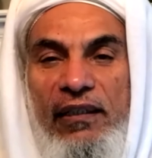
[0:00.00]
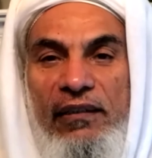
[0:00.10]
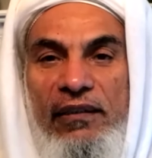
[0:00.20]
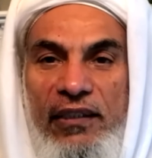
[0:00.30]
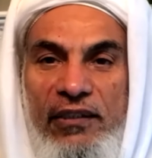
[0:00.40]

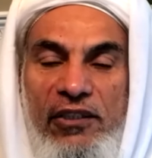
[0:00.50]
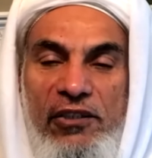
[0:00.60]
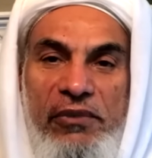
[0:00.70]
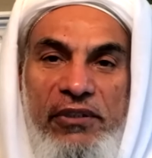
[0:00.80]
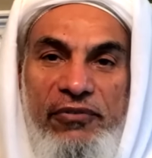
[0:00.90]
needs to
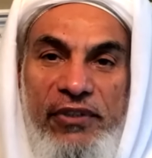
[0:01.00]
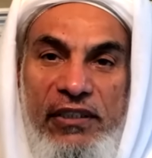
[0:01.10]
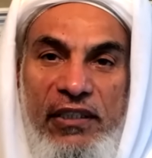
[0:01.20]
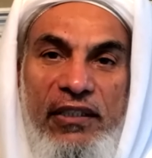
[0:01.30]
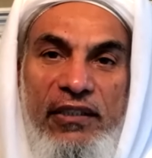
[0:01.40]
be
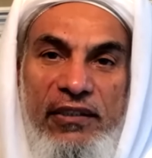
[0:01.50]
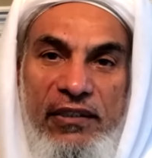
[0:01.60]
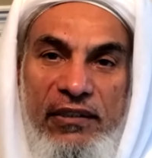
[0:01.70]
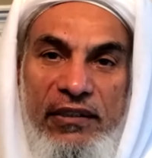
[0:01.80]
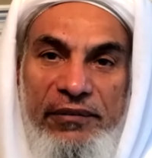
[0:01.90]
first
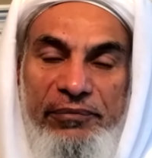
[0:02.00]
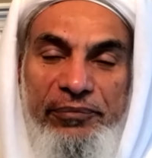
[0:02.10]
understood.